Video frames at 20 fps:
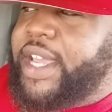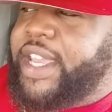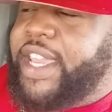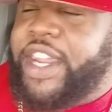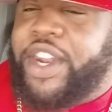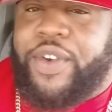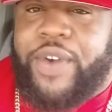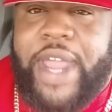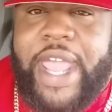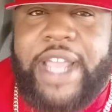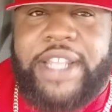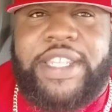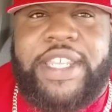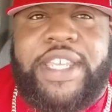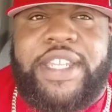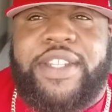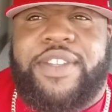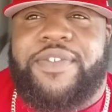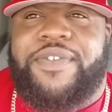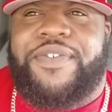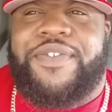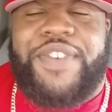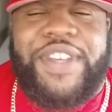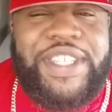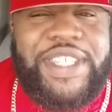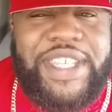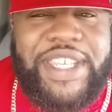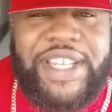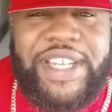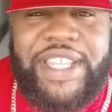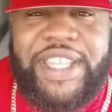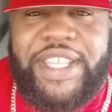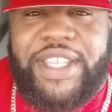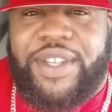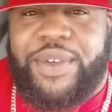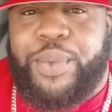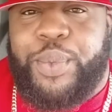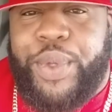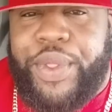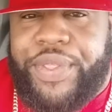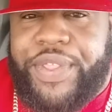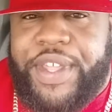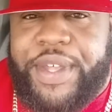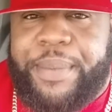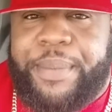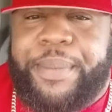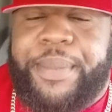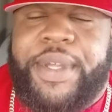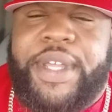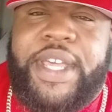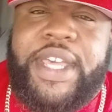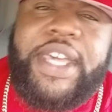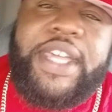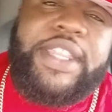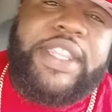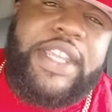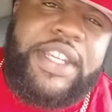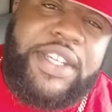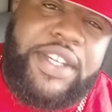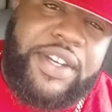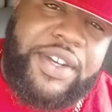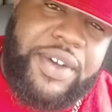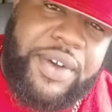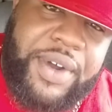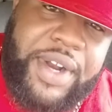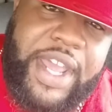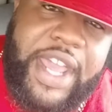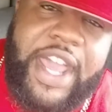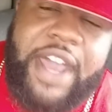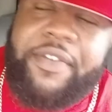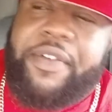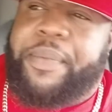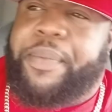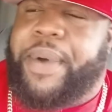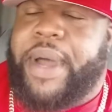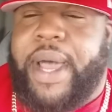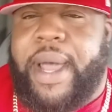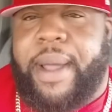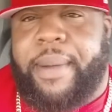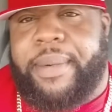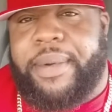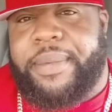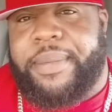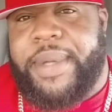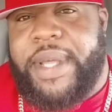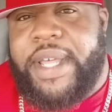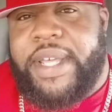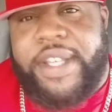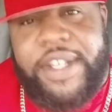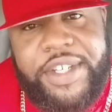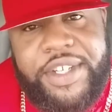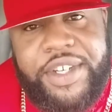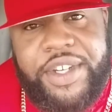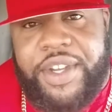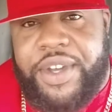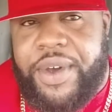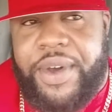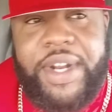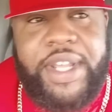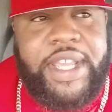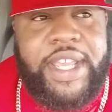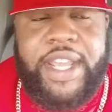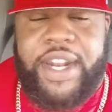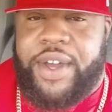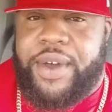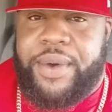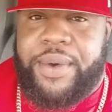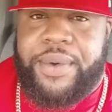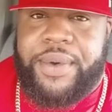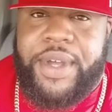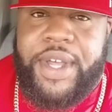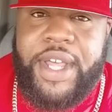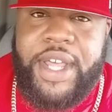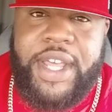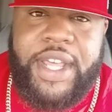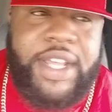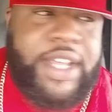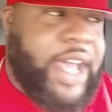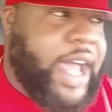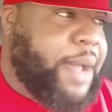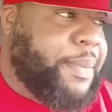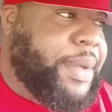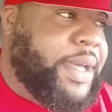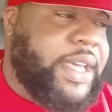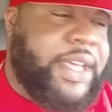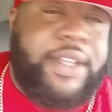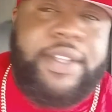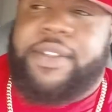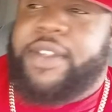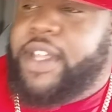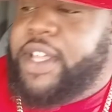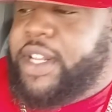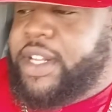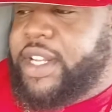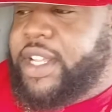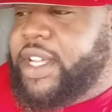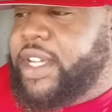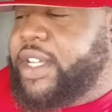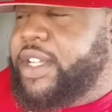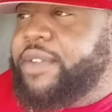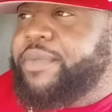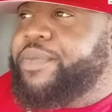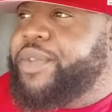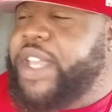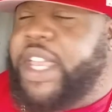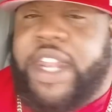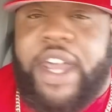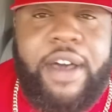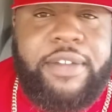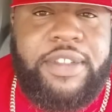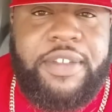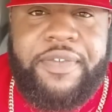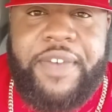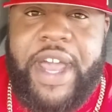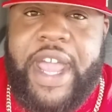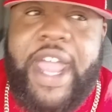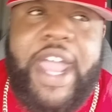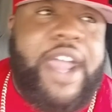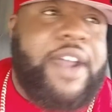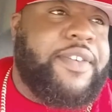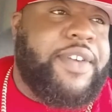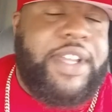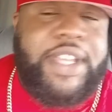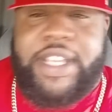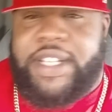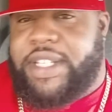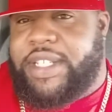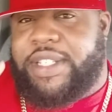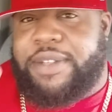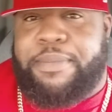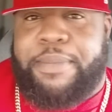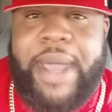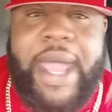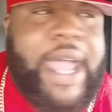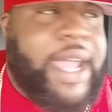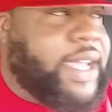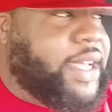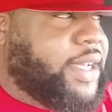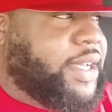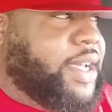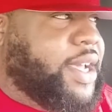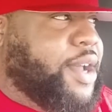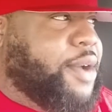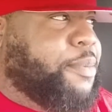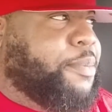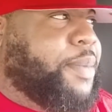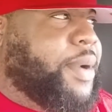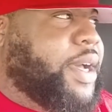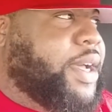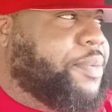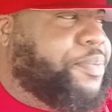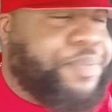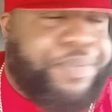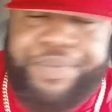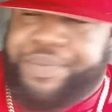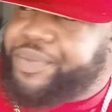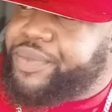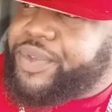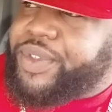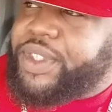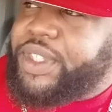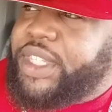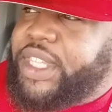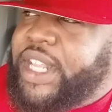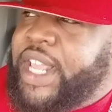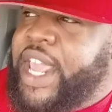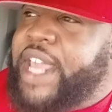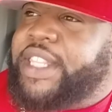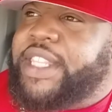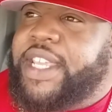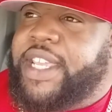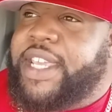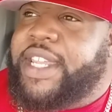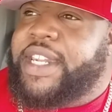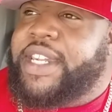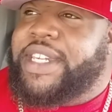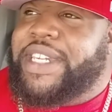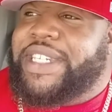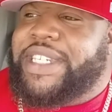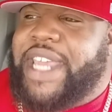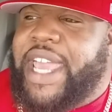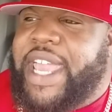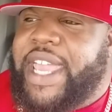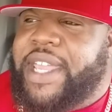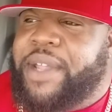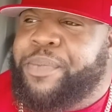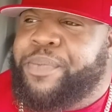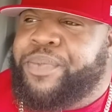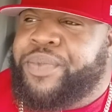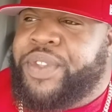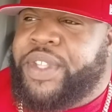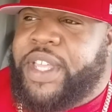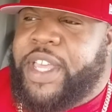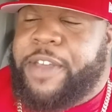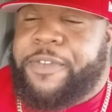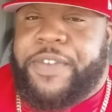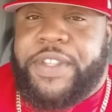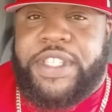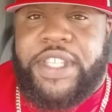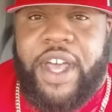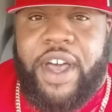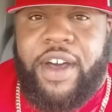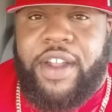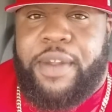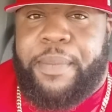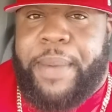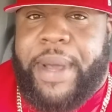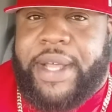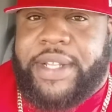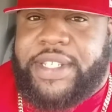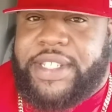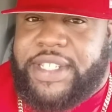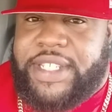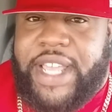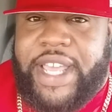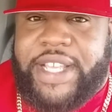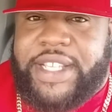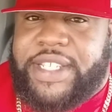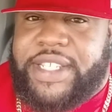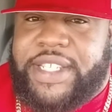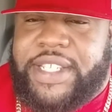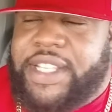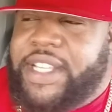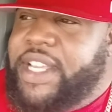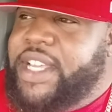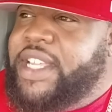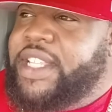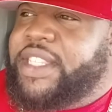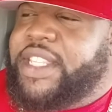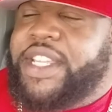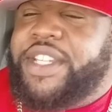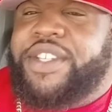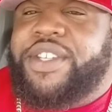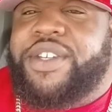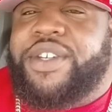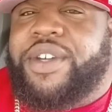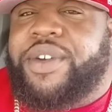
interacting physically with them, then you're going to have a problem, because you're going to get old. I mean, look, get off the Viagra and get you some Maca, but at the end of the day, if it's all about sex, then